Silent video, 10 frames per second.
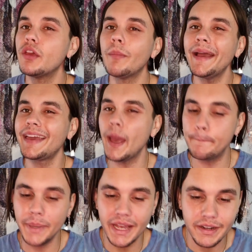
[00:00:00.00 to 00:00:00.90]
You might
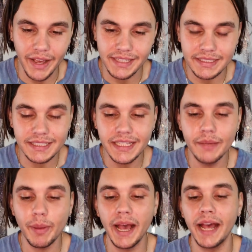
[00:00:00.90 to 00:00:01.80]
get a better night's
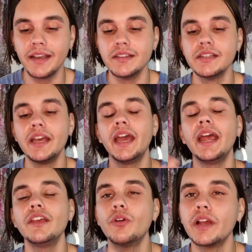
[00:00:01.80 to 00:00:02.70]
sleep and
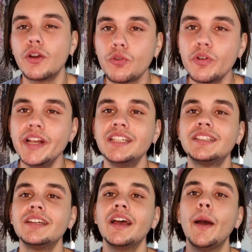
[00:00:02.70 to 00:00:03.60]
your
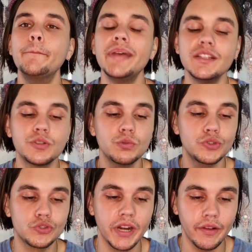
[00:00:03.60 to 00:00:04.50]
increased mental
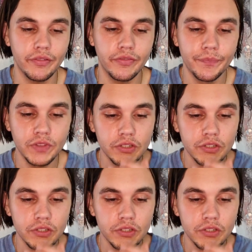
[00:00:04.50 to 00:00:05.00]
strength.